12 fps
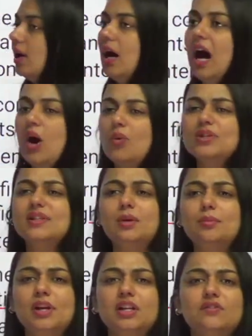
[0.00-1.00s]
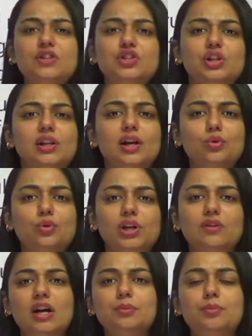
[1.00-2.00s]
How is that beneficial that only
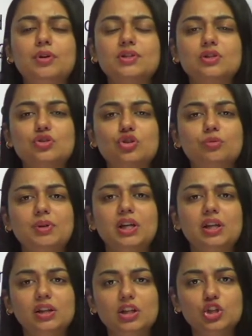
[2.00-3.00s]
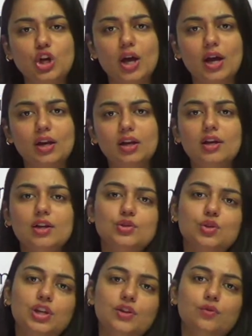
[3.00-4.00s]
one person should be in the chair?
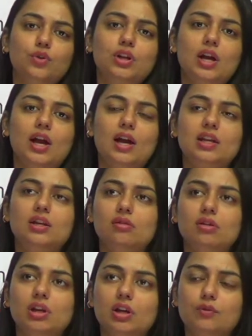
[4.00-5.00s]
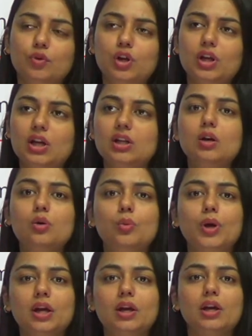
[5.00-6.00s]
So he would in a
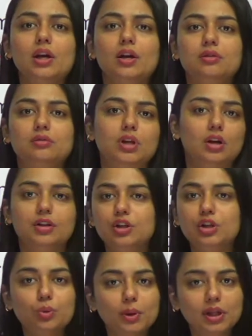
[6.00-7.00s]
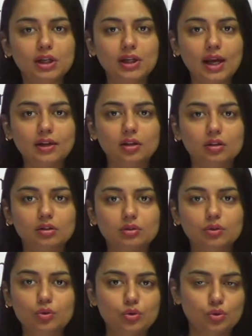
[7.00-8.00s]
way turn into a dictator.
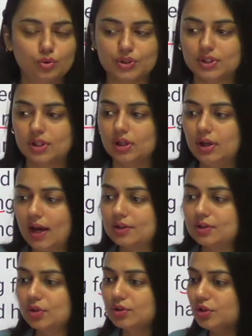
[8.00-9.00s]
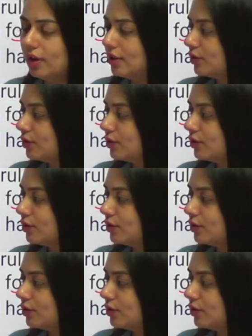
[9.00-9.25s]
Who knows, right? So it's not a